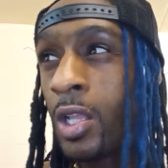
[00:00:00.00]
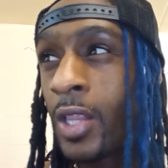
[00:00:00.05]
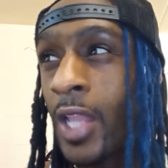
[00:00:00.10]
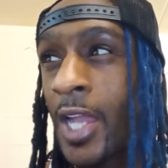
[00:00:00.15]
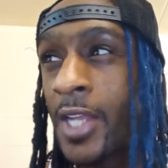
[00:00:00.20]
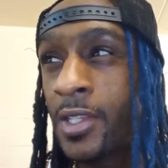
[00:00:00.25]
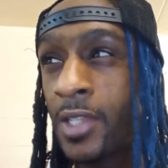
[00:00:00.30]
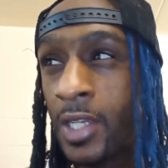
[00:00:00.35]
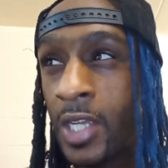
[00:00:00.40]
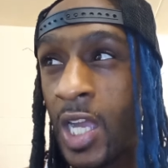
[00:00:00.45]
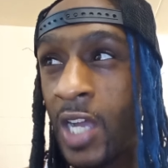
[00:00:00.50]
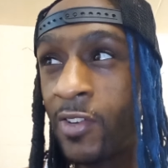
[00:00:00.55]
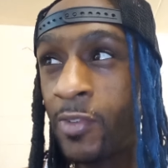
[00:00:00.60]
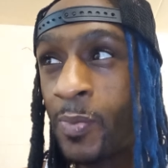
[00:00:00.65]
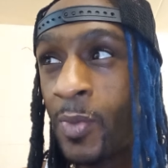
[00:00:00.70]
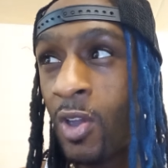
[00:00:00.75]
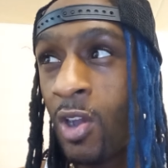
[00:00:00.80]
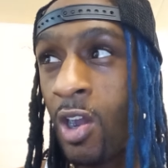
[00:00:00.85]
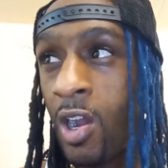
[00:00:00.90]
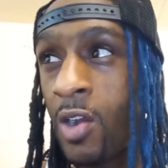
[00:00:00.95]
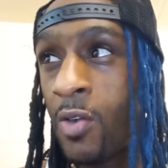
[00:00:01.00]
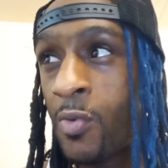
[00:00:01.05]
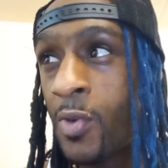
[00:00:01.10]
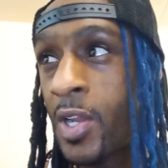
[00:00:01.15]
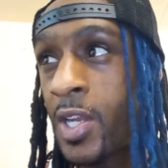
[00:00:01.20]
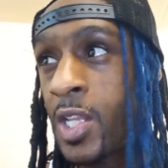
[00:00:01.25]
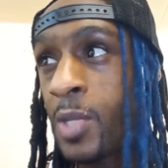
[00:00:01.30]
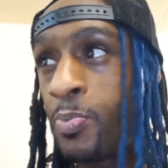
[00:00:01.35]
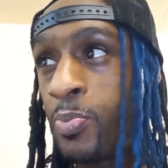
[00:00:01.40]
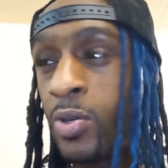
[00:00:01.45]
like, the government
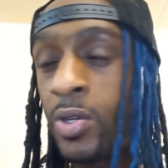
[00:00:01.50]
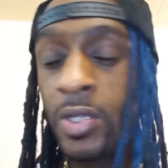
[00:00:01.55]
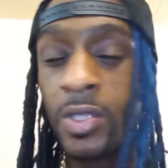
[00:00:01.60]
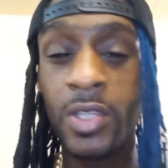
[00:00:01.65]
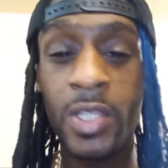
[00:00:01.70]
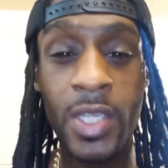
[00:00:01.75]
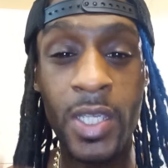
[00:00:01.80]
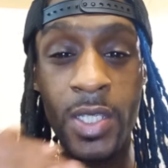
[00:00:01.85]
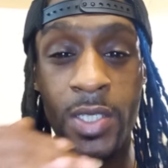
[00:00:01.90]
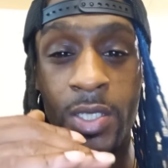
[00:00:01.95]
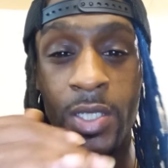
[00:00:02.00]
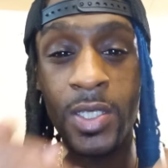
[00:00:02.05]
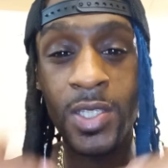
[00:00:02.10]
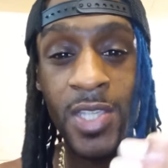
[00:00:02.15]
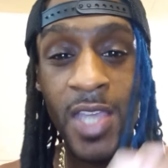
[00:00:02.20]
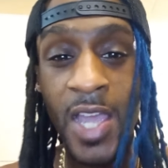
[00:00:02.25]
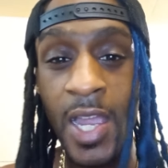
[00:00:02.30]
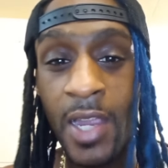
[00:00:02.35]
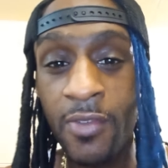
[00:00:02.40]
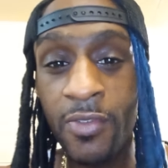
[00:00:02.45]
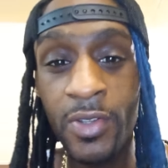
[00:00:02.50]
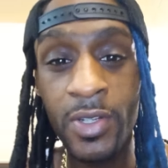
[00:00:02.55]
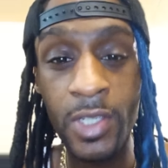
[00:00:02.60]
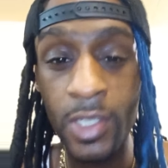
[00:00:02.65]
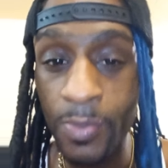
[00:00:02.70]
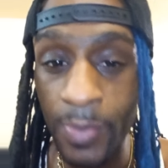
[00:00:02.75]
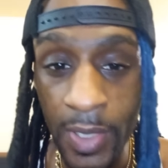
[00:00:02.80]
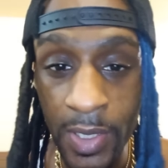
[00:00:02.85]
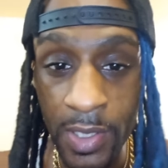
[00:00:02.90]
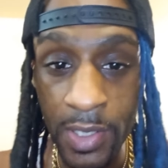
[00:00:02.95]
already put things intact for
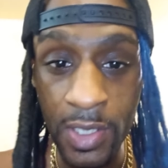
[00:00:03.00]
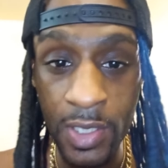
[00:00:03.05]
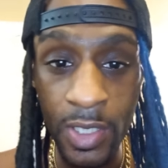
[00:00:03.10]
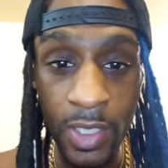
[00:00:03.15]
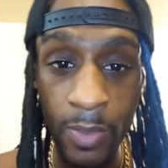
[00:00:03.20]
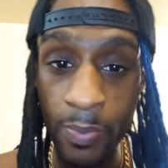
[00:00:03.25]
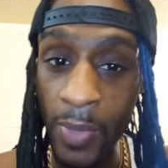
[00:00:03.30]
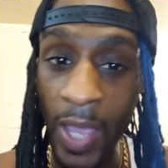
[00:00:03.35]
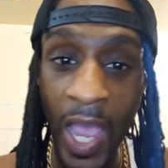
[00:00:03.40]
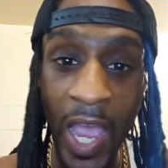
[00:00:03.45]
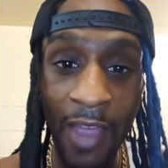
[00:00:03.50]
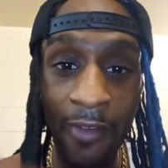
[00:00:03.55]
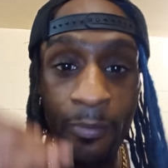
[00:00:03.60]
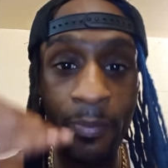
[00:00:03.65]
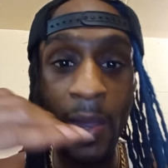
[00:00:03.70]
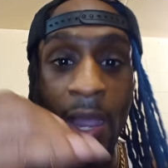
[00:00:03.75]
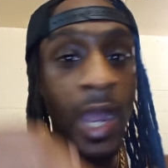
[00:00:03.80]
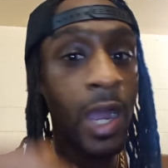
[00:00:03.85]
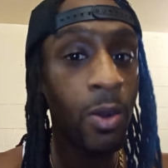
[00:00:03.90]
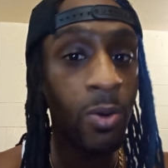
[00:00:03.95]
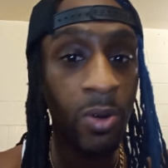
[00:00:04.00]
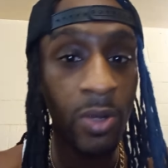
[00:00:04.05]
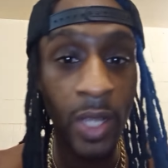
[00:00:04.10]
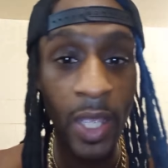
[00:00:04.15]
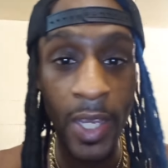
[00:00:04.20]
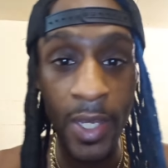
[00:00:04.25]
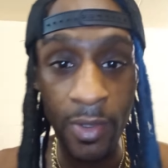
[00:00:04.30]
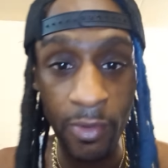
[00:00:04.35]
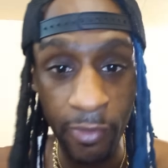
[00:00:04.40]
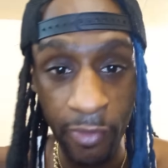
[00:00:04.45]
these bitches to have power.
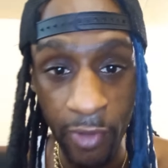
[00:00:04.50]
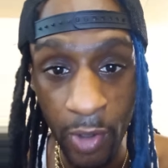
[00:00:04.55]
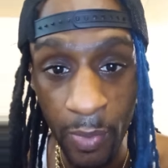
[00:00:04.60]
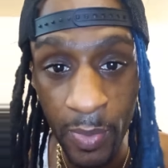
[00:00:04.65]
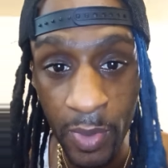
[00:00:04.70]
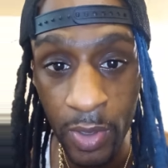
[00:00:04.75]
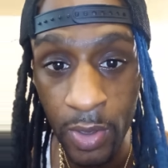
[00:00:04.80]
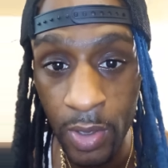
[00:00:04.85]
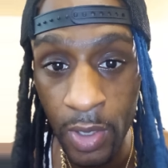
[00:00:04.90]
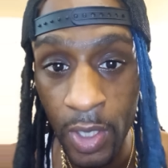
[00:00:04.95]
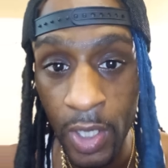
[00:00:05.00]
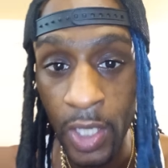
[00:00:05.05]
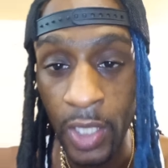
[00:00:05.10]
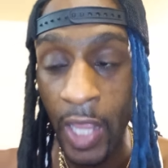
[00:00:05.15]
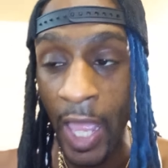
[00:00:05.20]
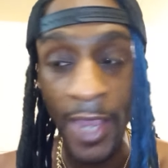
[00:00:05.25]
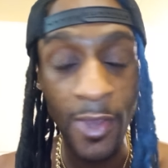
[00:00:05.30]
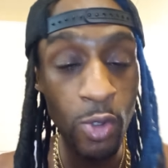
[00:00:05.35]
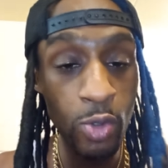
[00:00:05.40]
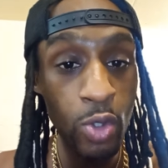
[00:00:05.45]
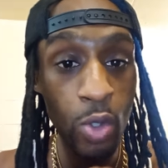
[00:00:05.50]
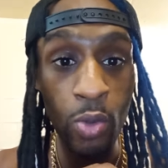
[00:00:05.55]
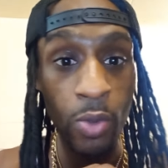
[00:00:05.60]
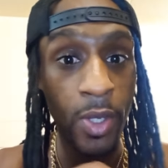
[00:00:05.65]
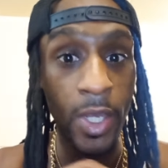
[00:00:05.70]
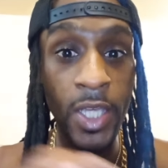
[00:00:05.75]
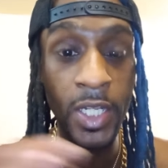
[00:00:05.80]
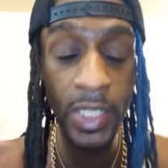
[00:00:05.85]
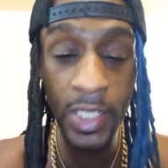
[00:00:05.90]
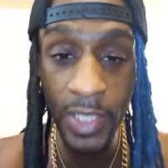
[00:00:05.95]
Like, you feel me? Like, you
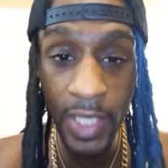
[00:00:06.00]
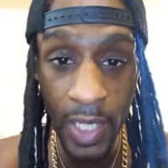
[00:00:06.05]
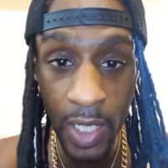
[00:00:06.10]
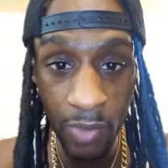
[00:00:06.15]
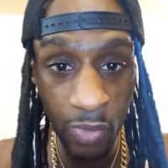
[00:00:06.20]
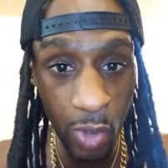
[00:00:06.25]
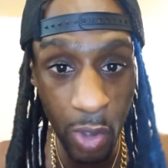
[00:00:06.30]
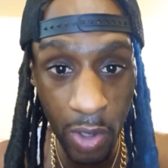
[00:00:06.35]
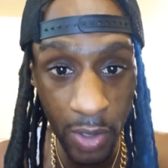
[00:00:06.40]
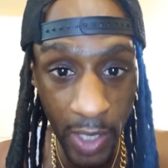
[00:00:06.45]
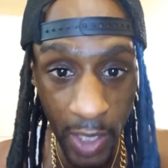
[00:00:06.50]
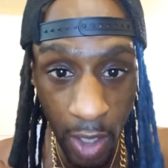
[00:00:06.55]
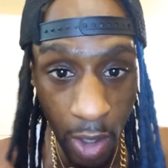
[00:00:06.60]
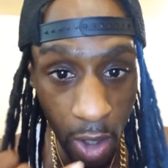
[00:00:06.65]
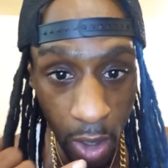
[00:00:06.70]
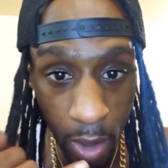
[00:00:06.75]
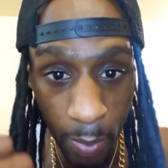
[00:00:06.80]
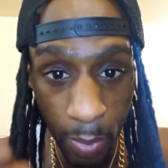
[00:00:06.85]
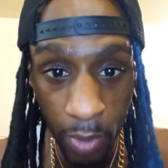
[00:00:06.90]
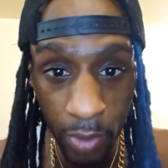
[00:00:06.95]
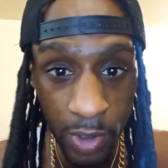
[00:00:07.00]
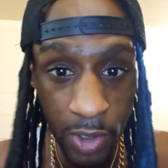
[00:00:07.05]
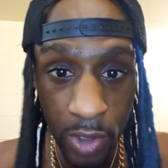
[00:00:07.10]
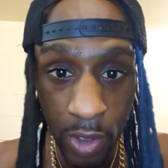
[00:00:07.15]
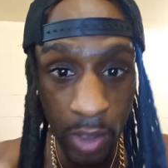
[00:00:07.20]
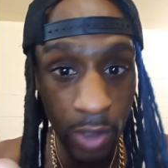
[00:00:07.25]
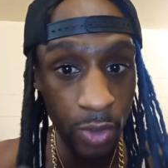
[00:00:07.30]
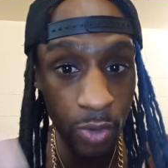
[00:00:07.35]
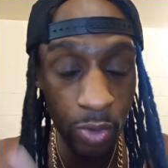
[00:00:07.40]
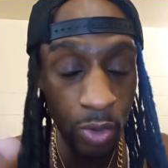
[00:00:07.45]
do anything wrong, they call the police
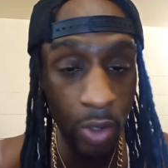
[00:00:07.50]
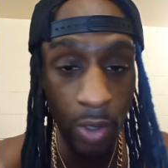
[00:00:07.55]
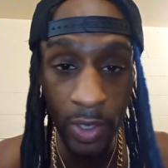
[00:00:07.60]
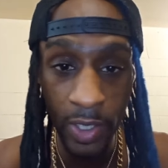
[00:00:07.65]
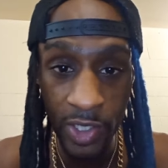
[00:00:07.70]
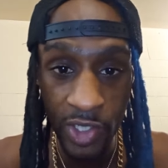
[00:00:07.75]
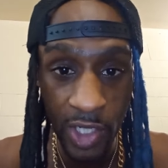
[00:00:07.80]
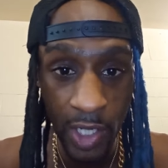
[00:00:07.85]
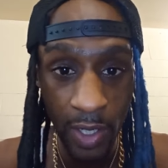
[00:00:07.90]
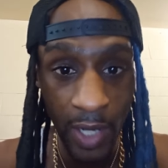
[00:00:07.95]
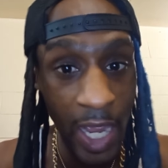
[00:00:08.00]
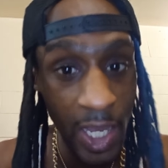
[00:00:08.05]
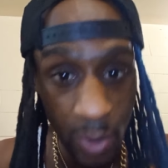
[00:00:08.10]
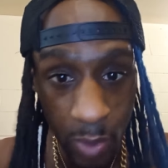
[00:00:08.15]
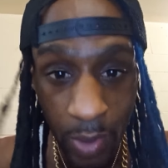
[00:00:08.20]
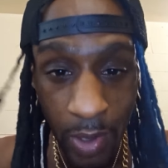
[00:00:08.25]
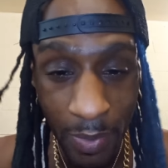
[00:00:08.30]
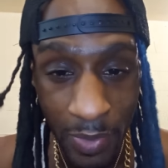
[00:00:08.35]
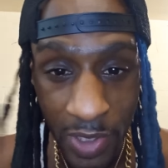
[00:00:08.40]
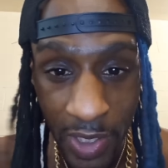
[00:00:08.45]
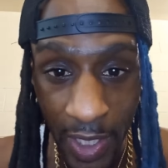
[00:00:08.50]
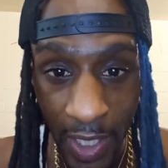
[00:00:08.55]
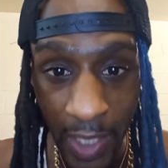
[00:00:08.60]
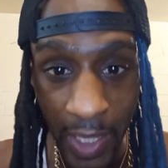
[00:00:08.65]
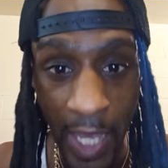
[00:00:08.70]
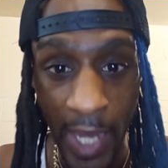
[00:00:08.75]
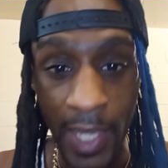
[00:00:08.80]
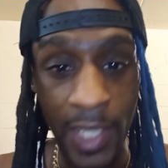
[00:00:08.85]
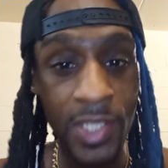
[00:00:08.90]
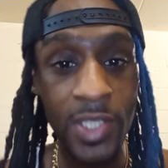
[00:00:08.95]
on you, going to jail. That's what I'm saying.
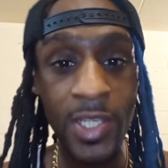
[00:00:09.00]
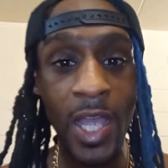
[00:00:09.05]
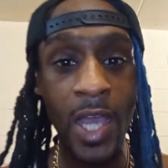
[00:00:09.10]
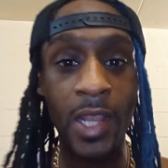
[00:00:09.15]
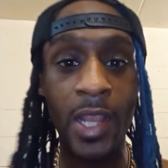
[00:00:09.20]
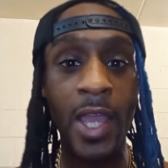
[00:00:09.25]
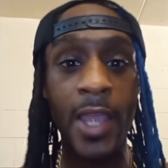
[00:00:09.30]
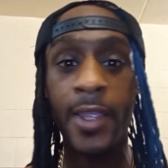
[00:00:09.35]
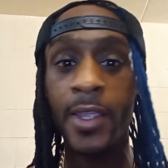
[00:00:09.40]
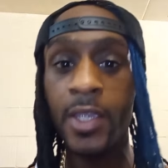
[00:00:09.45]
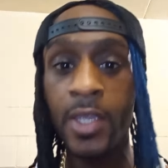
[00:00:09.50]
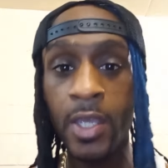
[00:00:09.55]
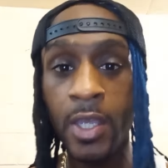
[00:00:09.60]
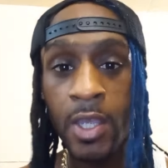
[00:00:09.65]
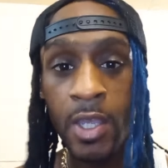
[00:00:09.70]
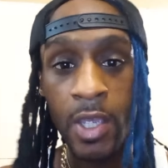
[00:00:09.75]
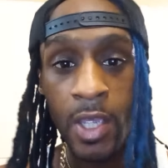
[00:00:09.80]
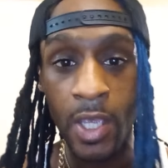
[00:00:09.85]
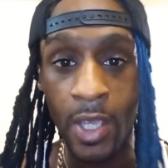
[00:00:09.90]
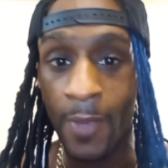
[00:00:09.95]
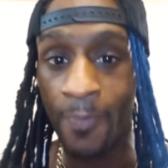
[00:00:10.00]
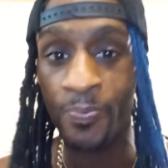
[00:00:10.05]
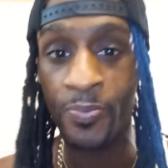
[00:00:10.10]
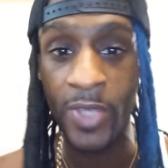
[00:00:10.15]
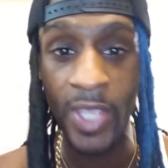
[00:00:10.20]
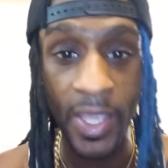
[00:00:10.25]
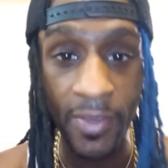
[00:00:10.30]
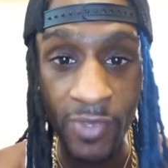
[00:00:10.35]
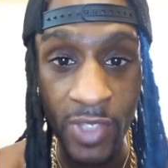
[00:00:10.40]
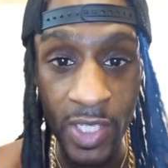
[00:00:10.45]
Like, it's not like
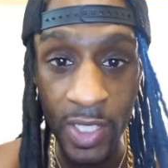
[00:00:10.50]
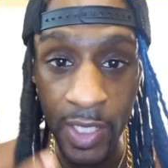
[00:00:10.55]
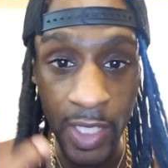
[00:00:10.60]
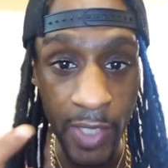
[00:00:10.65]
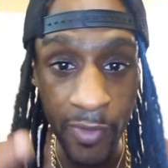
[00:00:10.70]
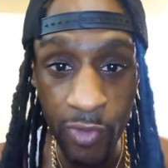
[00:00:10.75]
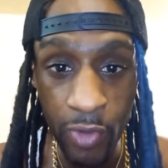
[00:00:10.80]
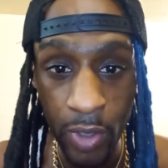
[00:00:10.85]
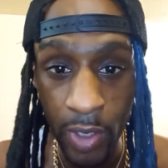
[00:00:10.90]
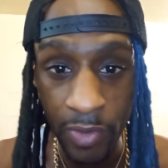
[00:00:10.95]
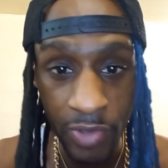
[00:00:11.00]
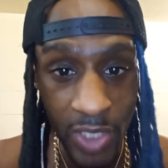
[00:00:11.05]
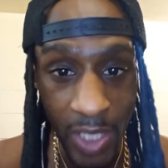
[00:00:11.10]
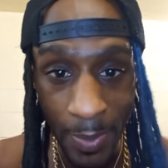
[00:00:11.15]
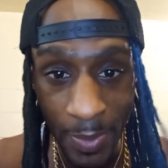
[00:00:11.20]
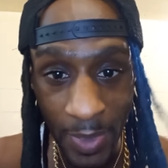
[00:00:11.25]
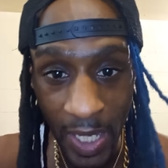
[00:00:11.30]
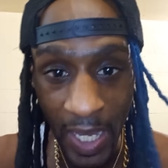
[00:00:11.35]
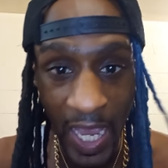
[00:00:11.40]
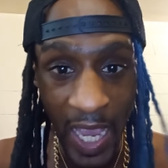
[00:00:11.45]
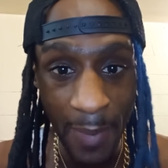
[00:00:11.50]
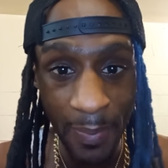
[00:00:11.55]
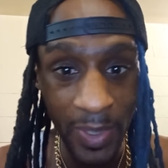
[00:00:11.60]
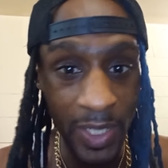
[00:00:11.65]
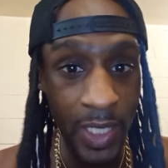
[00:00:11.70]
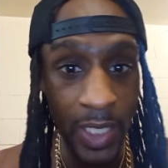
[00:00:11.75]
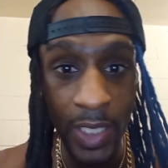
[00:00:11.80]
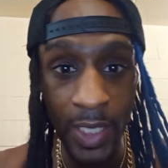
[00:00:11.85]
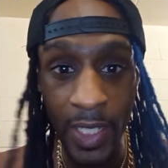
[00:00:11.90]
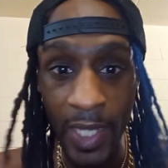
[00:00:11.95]
if if, if something
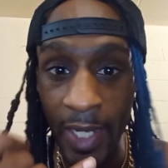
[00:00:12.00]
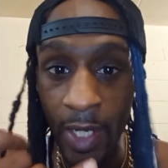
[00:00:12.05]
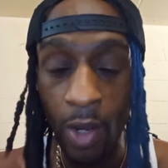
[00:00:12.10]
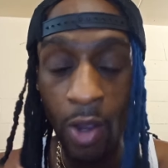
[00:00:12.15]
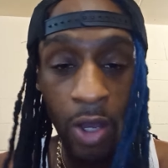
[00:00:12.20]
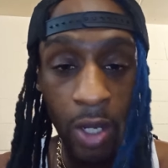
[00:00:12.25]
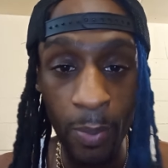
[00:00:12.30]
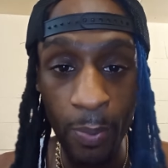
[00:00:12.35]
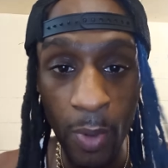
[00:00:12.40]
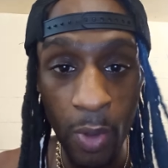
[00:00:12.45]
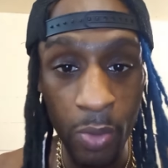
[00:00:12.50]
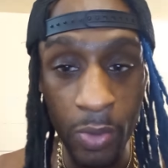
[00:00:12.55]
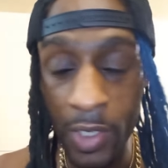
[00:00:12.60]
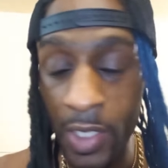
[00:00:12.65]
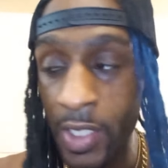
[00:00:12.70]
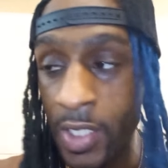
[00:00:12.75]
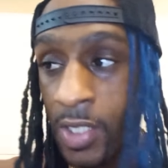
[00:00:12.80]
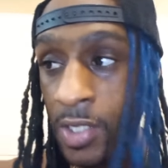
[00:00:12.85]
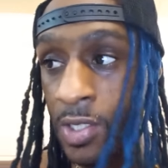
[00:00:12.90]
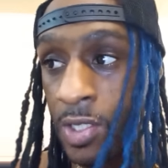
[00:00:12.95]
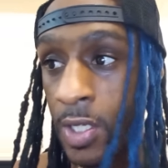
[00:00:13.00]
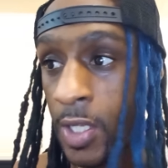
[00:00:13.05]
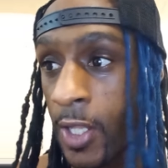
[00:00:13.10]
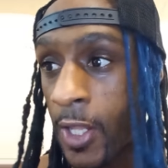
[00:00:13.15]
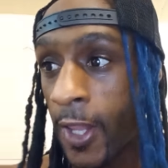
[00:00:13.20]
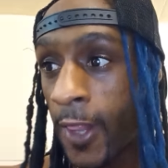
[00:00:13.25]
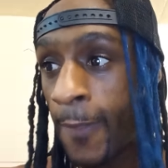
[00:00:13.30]
happened and they call the police,